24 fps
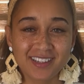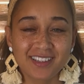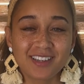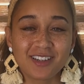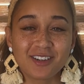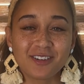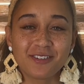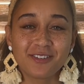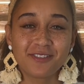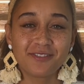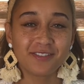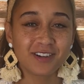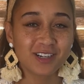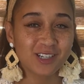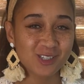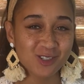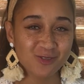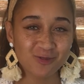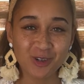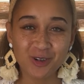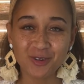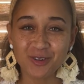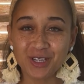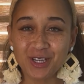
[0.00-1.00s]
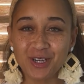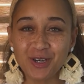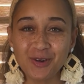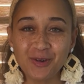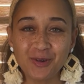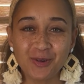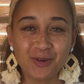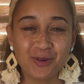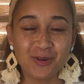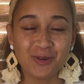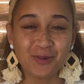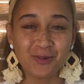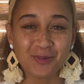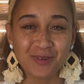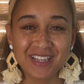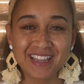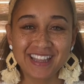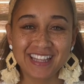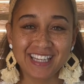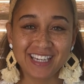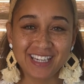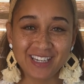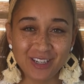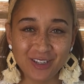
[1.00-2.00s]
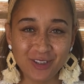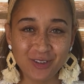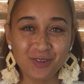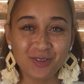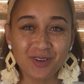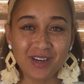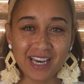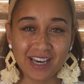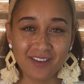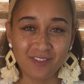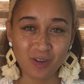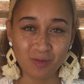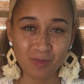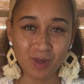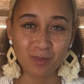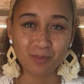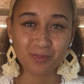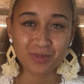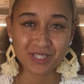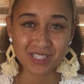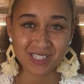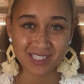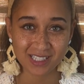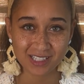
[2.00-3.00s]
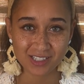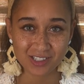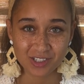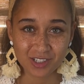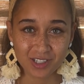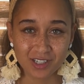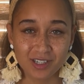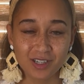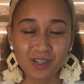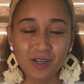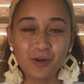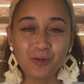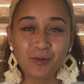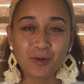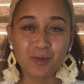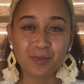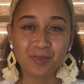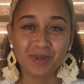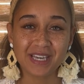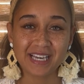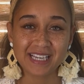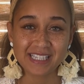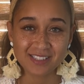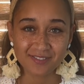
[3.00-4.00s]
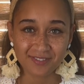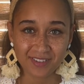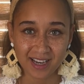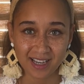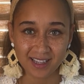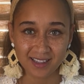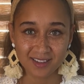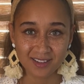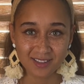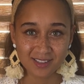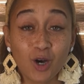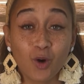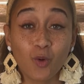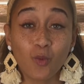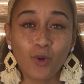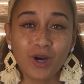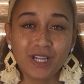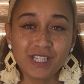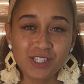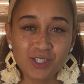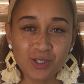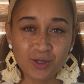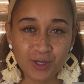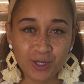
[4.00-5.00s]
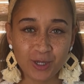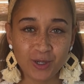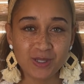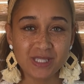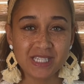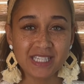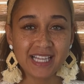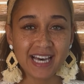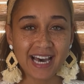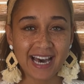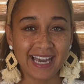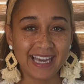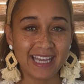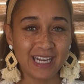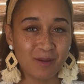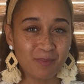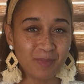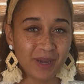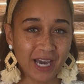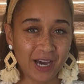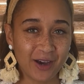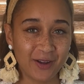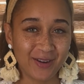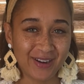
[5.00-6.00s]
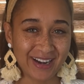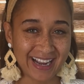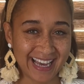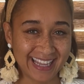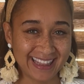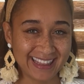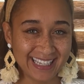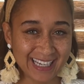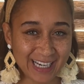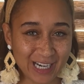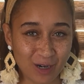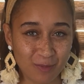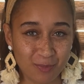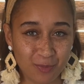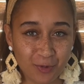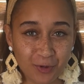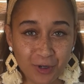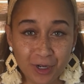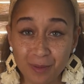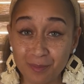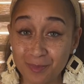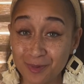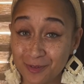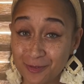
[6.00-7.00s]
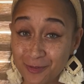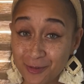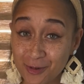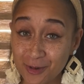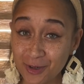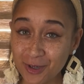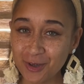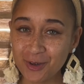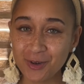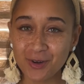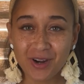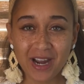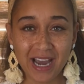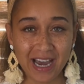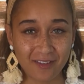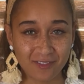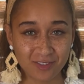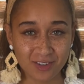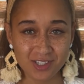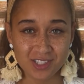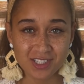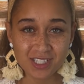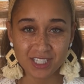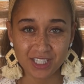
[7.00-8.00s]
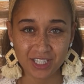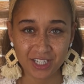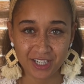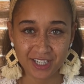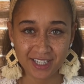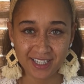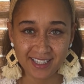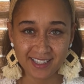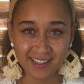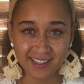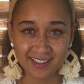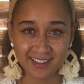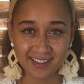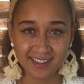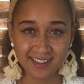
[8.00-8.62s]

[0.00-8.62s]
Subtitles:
your first rodeo with the new FMM procedure will be as follows. Once you go to the I&M counter at the airport before or after security,